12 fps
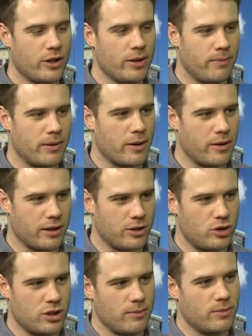it, but I
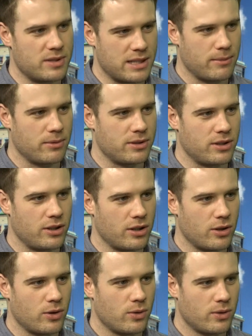think Jim was able to
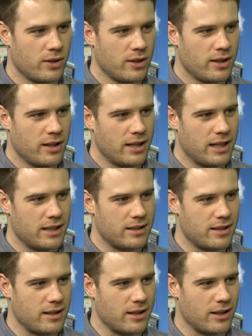go
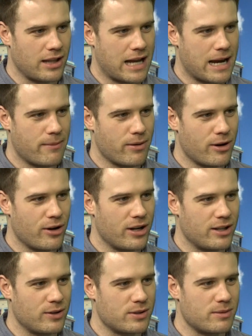into the library
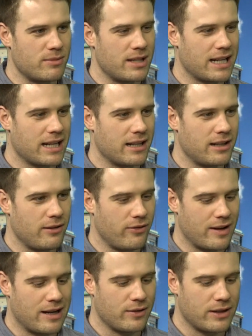and do some digging, and you
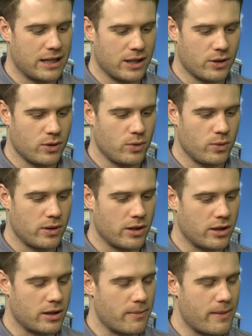found out who
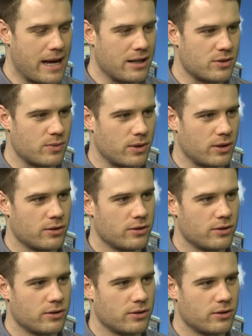the combatants were.